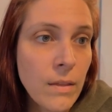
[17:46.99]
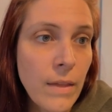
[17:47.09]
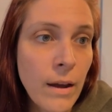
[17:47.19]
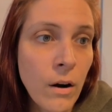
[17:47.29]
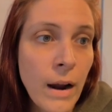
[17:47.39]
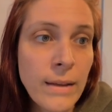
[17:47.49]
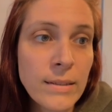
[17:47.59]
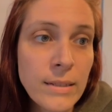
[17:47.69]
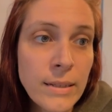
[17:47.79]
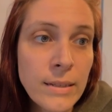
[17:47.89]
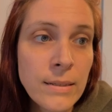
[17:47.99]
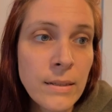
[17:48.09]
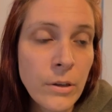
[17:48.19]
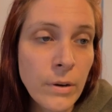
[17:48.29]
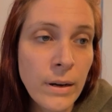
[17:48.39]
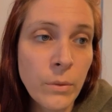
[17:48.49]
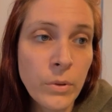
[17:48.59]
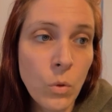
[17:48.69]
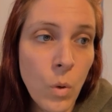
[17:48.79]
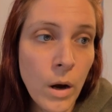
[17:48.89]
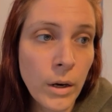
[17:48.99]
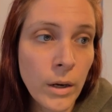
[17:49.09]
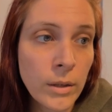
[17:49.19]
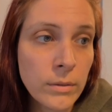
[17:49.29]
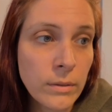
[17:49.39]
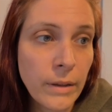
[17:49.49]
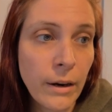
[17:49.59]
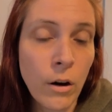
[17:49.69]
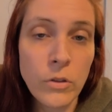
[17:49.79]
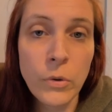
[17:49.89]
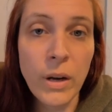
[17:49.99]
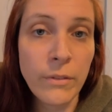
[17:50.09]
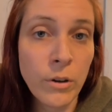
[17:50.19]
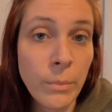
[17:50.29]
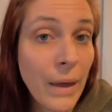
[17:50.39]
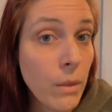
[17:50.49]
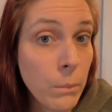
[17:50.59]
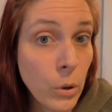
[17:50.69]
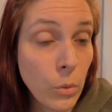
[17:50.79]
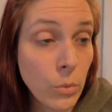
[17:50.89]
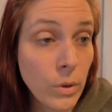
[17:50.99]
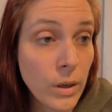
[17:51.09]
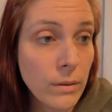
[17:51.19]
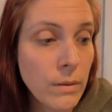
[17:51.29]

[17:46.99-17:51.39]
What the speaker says: They are entities united with the water. They are also governed by the moon.